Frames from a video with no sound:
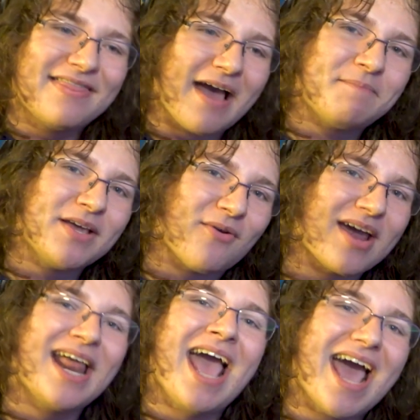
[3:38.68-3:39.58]
that'd be
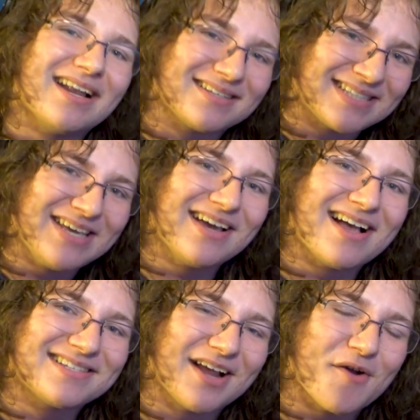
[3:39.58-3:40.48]
great, and I'll see you
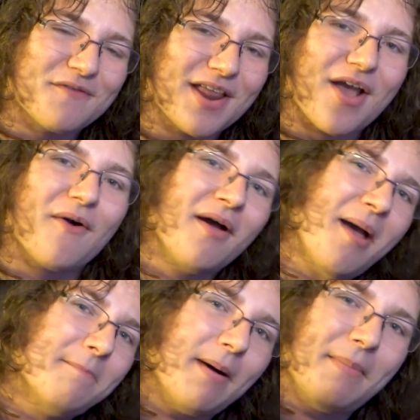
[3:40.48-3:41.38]
guys in our video.
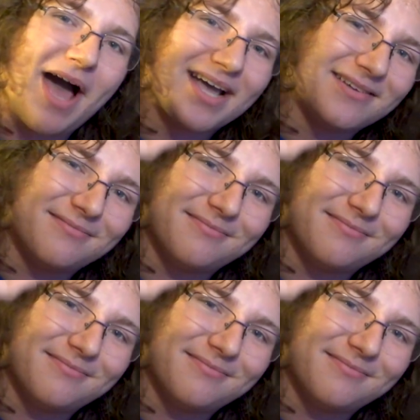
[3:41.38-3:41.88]
Bye-bye.